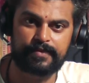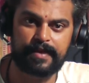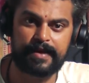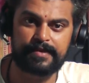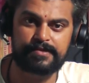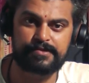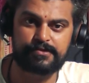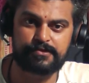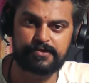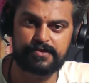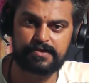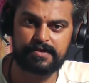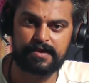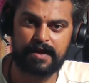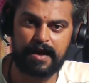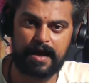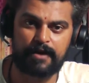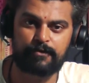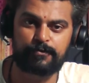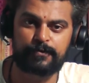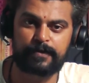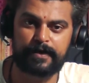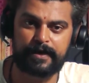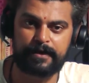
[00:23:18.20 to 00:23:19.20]
That's
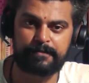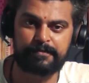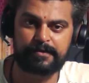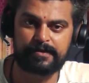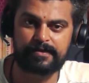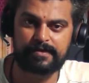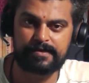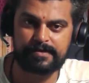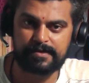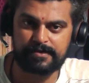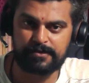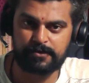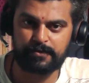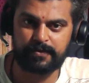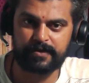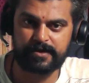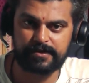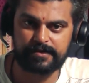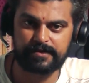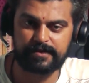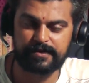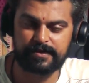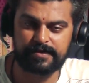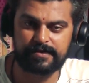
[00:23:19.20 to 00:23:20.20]
how terrible the
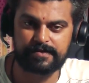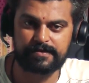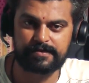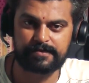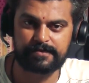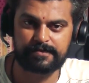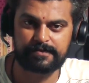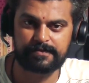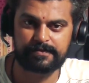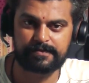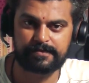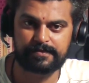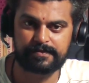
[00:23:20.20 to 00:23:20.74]
situation is.